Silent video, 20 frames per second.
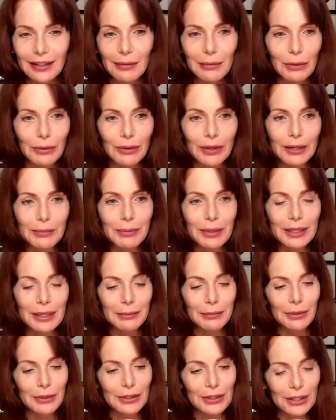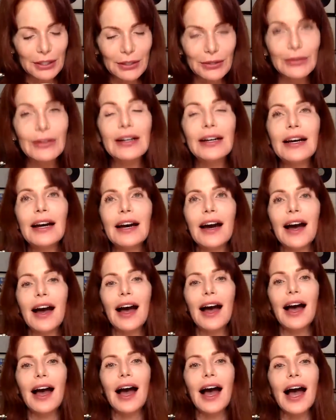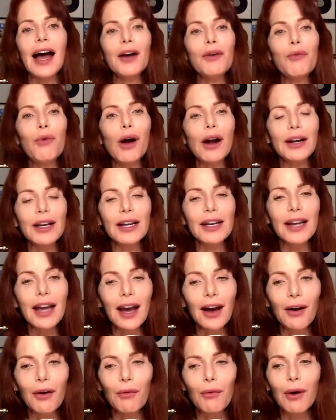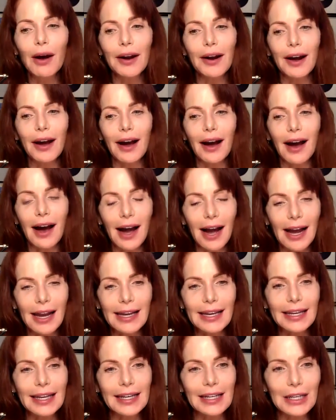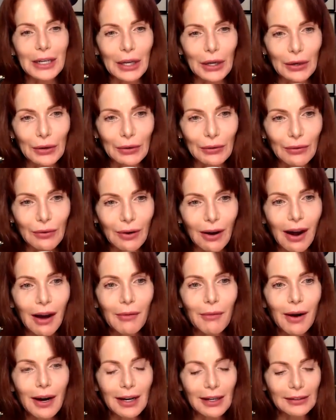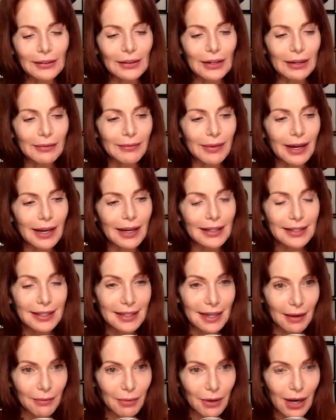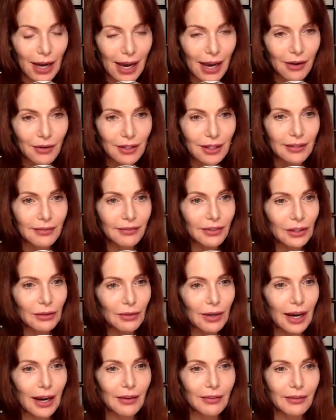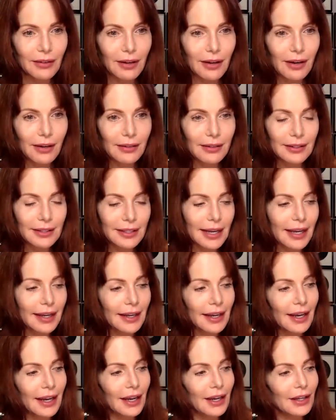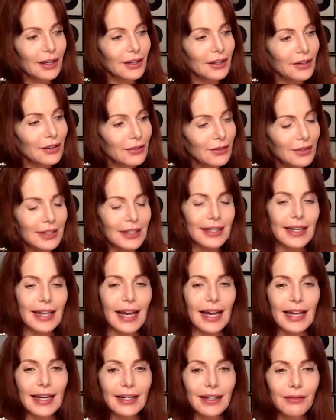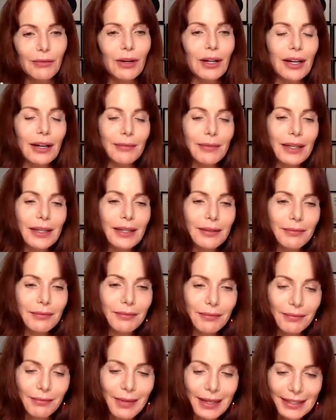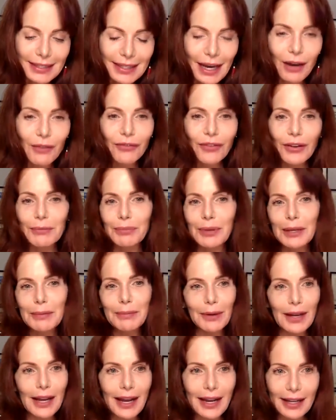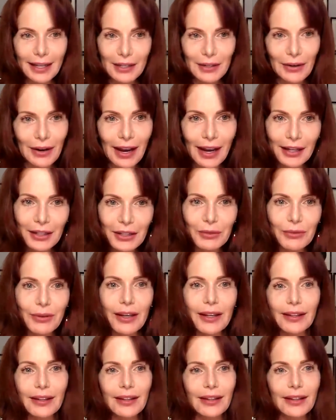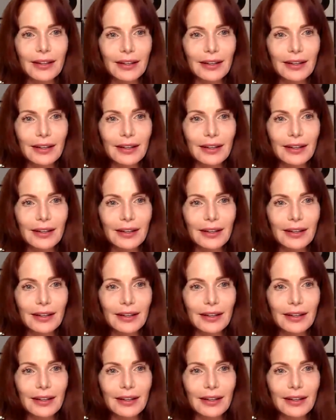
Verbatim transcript: Number one, but number two, I want to know what I can do. I want to look at my exactly. sub count and view count and, and, say, "You did that." Well, I mean, Absolutely, myself yeah, and people I interact with.